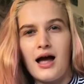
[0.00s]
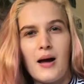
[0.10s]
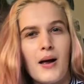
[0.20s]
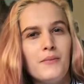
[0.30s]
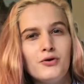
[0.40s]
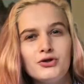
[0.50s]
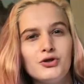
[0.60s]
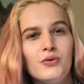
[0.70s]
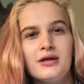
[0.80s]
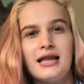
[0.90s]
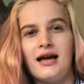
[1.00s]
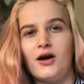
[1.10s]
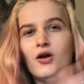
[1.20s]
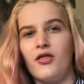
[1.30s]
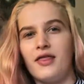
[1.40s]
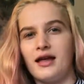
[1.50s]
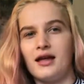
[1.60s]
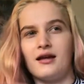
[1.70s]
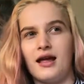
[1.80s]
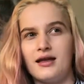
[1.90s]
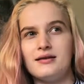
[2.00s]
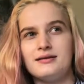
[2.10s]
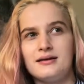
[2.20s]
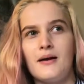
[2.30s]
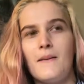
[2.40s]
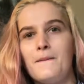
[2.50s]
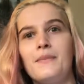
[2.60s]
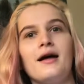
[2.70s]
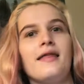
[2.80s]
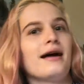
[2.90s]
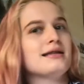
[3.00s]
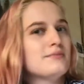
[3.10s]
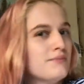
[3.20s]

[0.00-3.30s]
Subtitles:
I'm not sure what that whole thing is, but that's